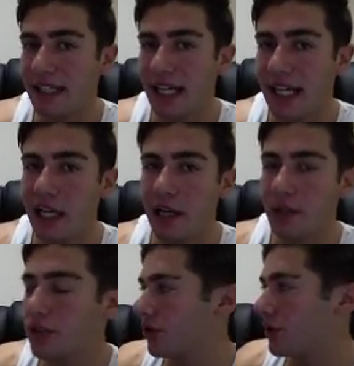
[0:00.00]
Eastern Time.
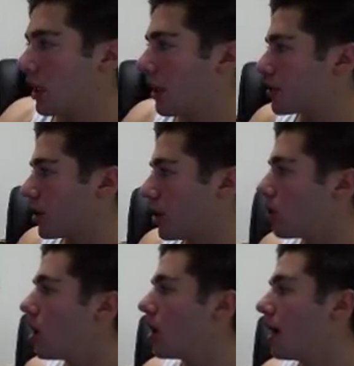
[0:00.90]
So
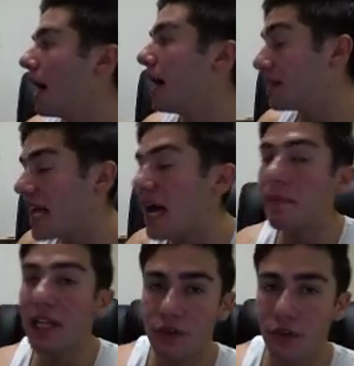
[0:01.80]
10 minutes from now,
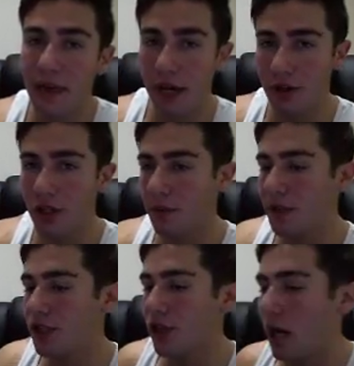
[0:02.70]
they're going to be dropping.